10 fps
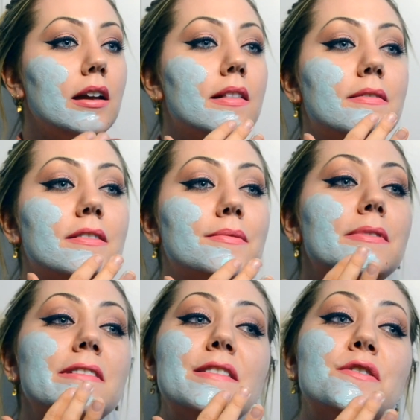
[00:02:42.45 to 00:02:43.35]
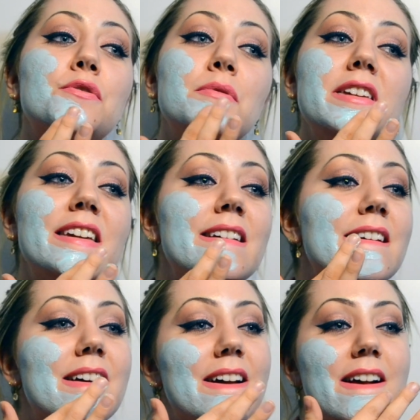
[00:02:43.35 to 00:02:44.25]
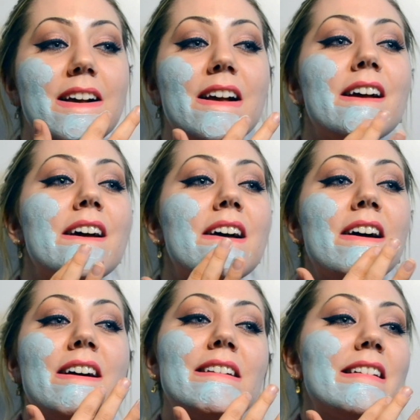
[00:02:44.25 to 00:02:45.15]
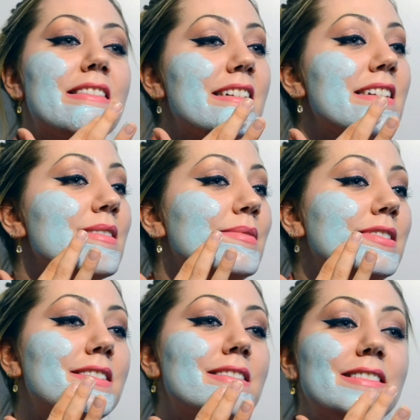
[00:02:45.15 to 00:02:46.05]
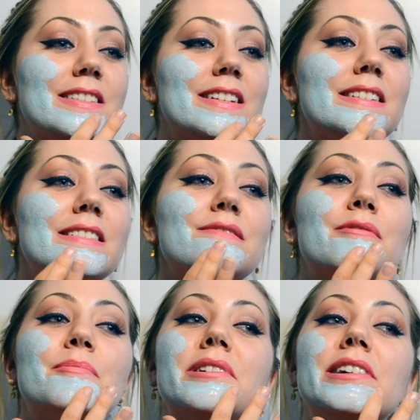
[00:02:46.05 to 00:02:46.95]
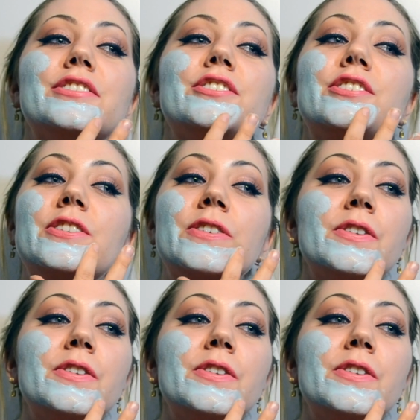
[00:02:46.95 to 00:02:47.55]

It's just really gooey. And I think it would just all stick to a brush.